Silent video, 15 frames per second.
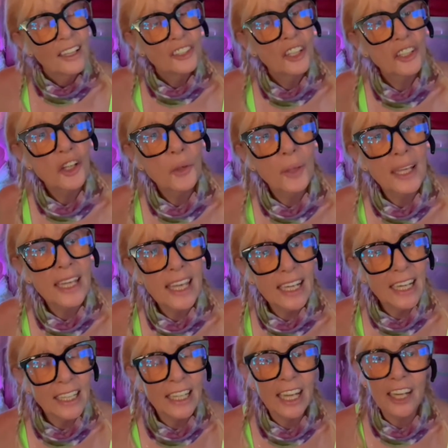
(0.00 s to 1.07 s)
so you can get
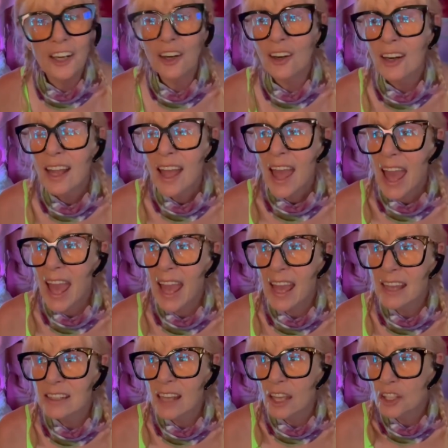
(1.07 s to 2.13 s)
in here
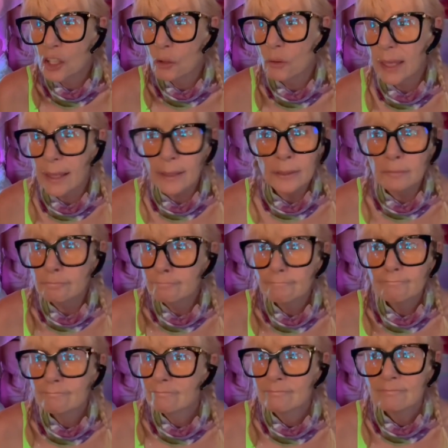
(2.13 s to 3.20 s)
and you can
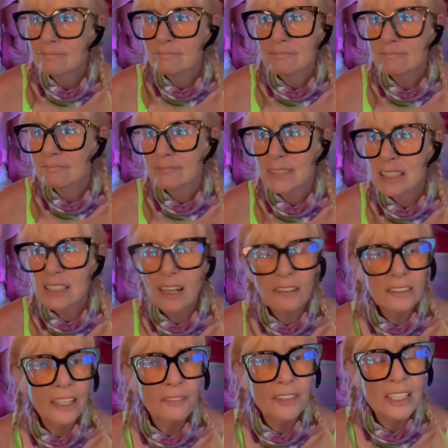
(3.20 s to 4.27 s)

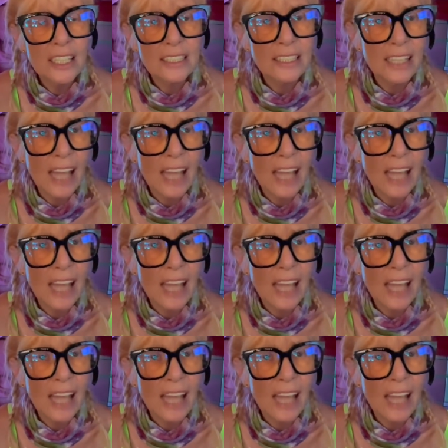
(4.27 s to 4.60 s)
start living this